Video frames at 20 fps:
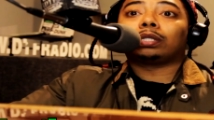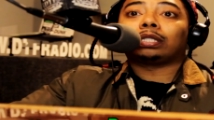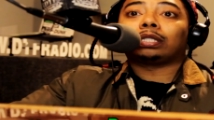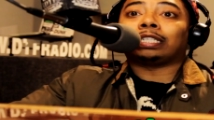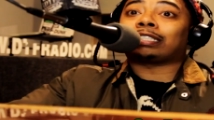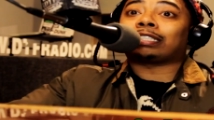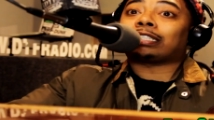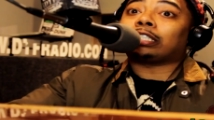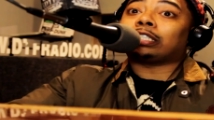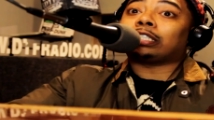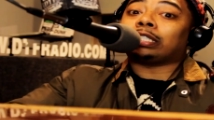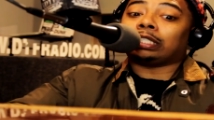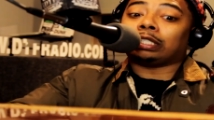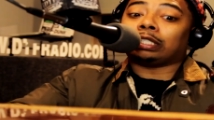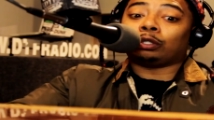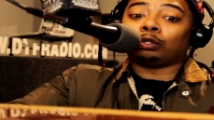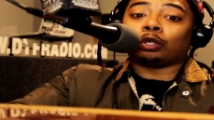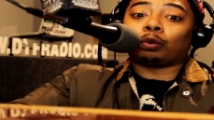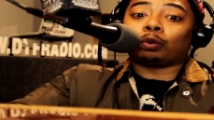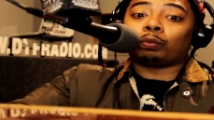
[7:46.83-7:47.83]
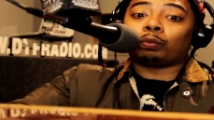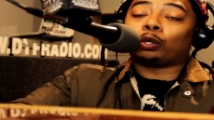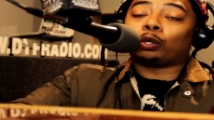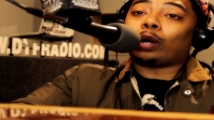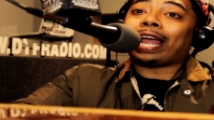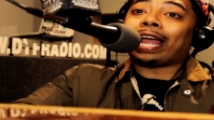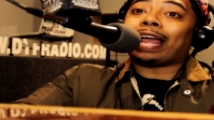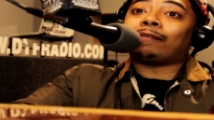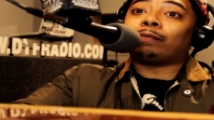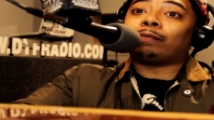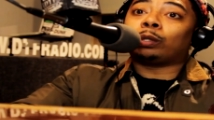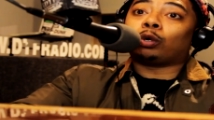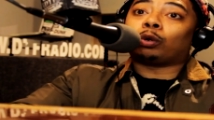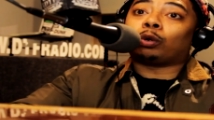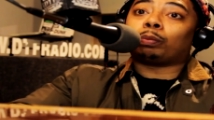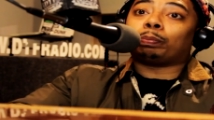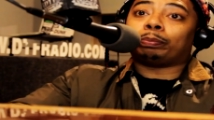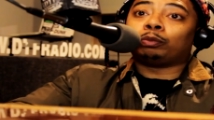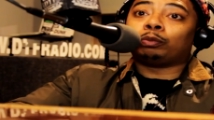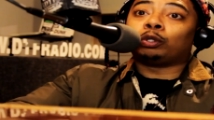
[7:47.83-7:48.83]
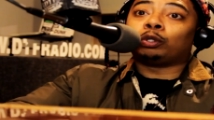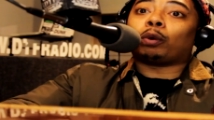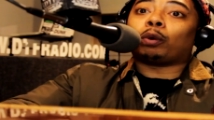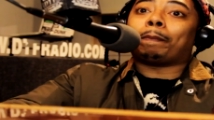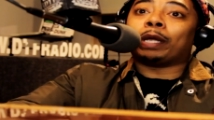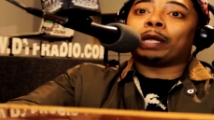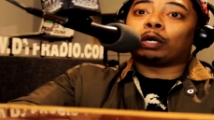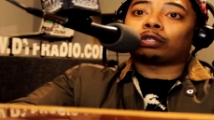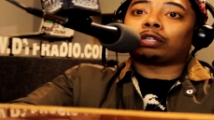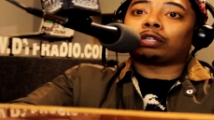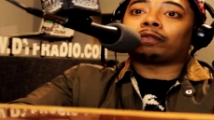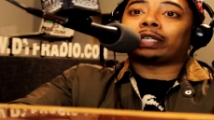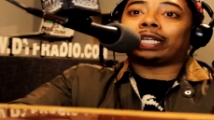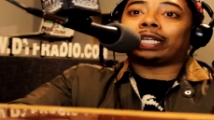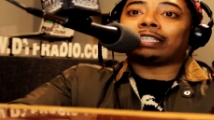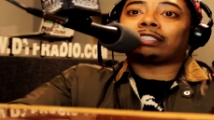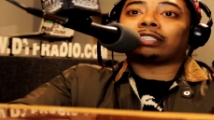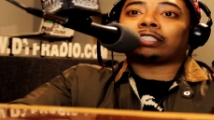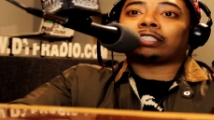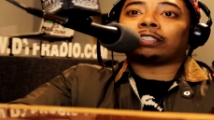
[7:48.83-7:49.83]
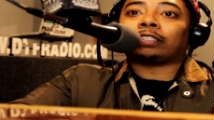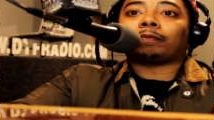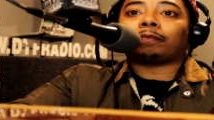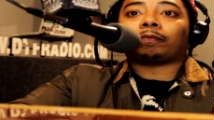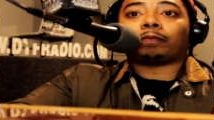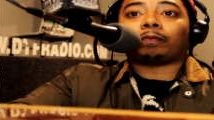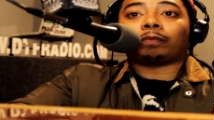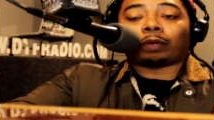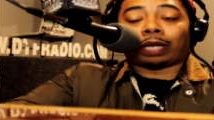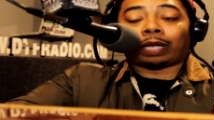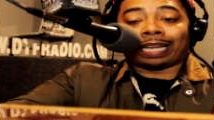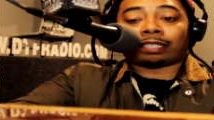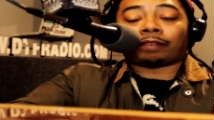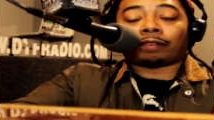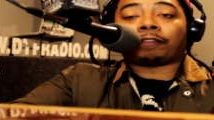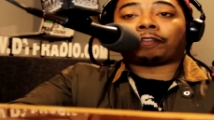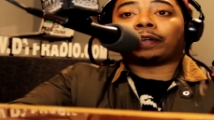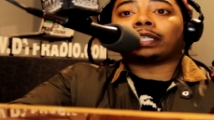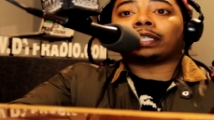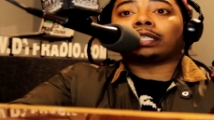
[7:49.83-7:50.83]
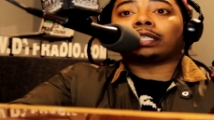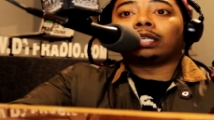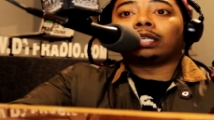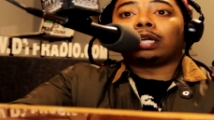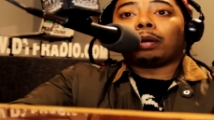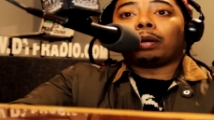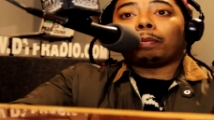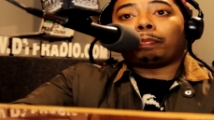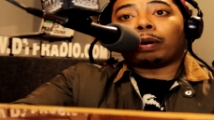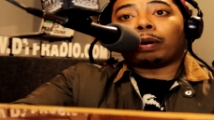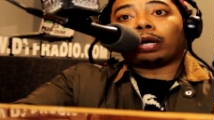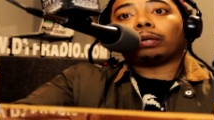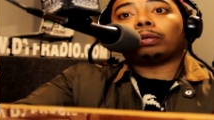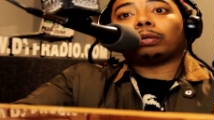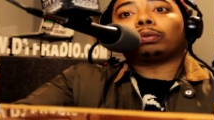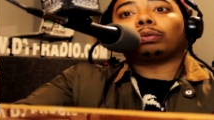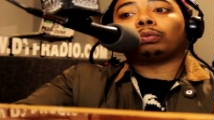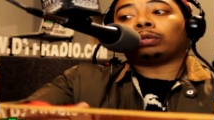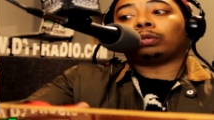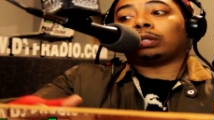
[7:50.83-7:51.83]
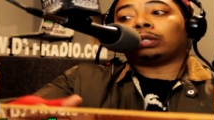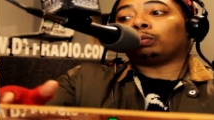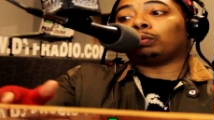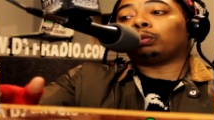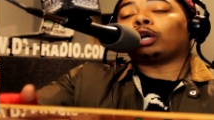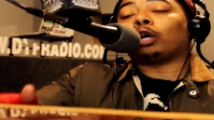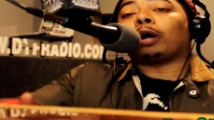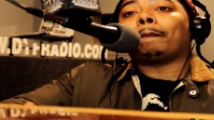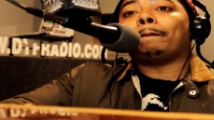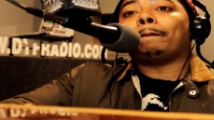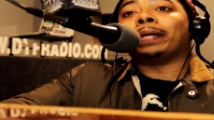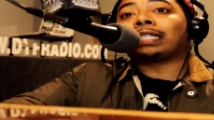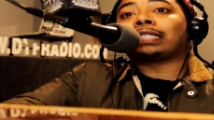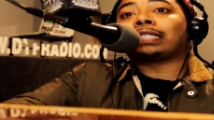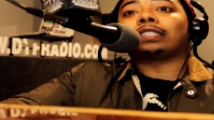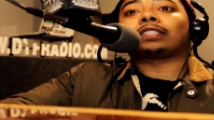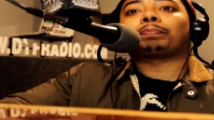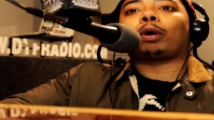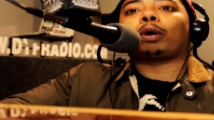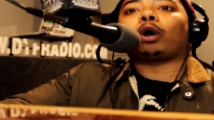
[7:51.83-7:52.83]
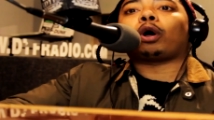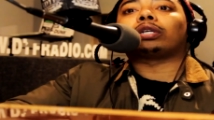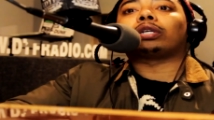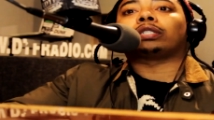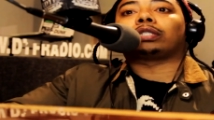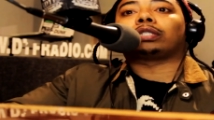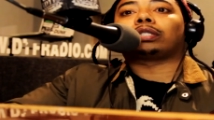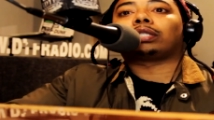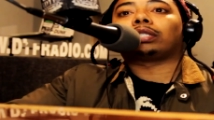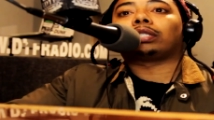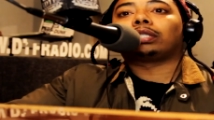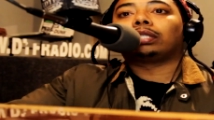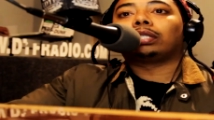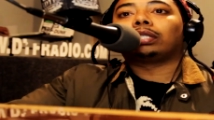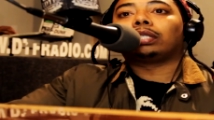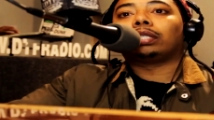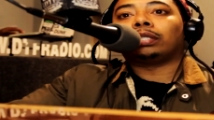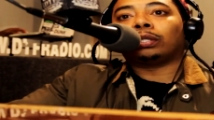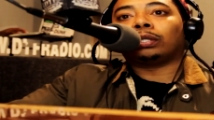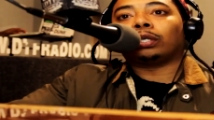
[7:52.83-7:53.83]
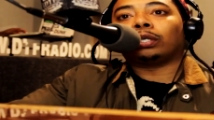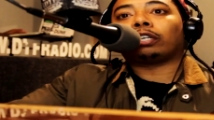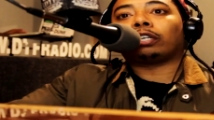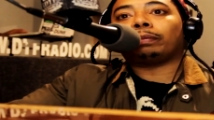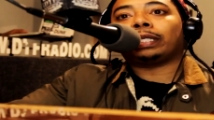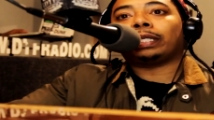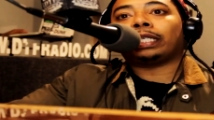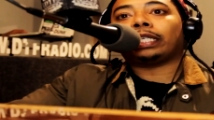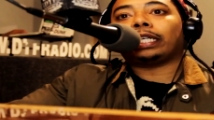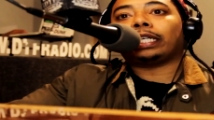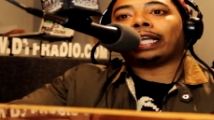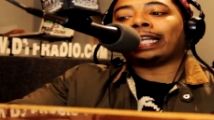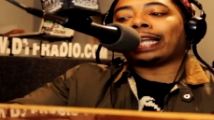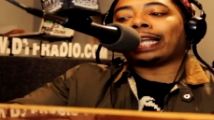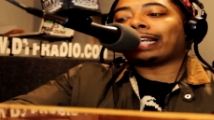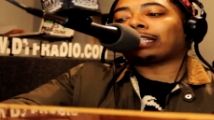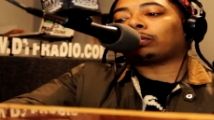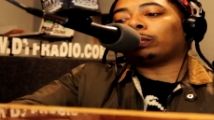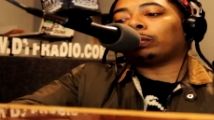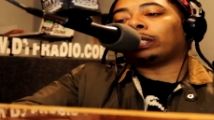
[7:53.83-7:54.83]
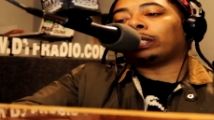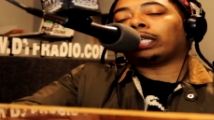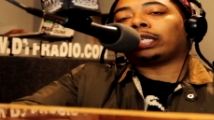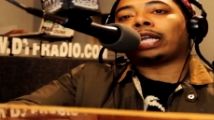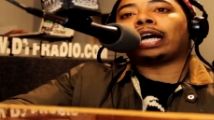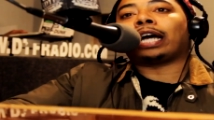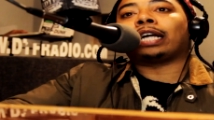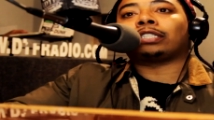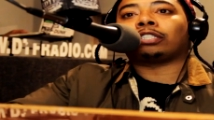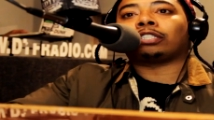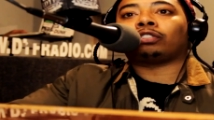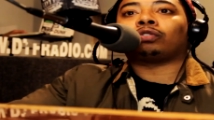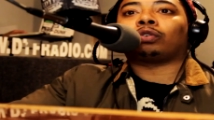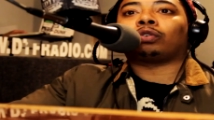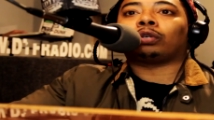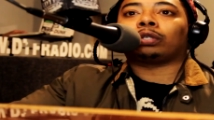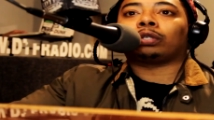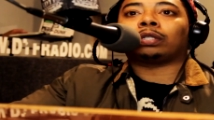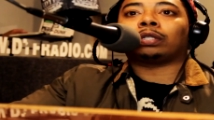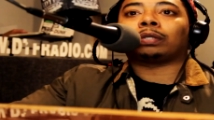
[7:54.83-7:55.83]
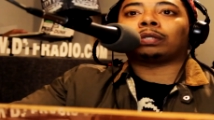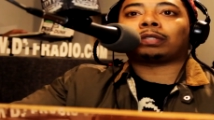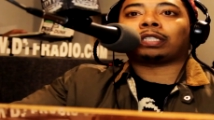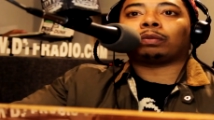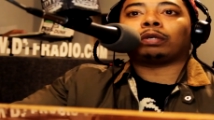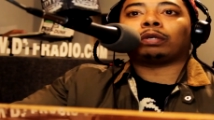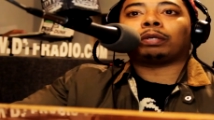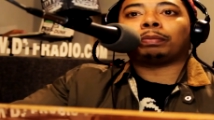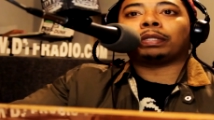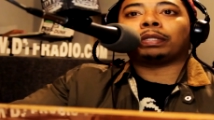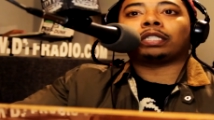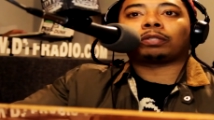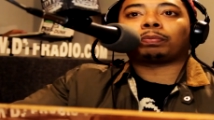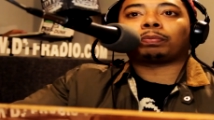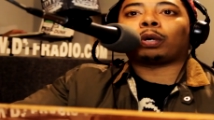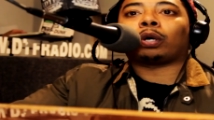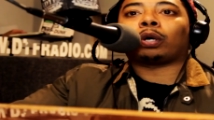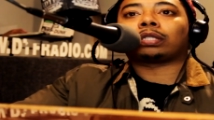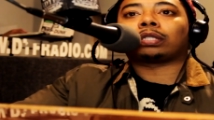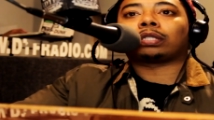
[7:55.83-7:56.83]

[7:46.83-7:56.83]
This is, you know, we're gonna have, we're gonna, you know, build a relationship as a friend, but we are business partners. You know what I mean? Yeah, yeah. And that's where the line is drawn. You know what I'm saying? We're business partners.